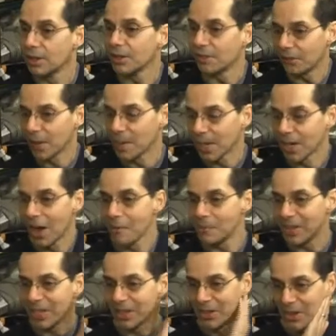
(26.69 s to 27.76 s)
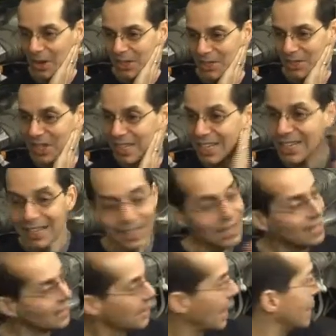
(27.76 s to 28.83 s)
from a company in New York City.
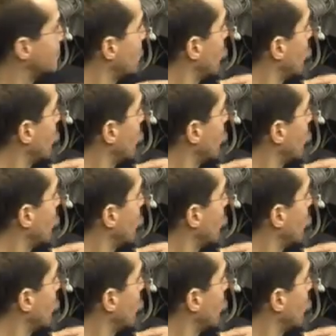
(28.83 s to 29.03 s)
Came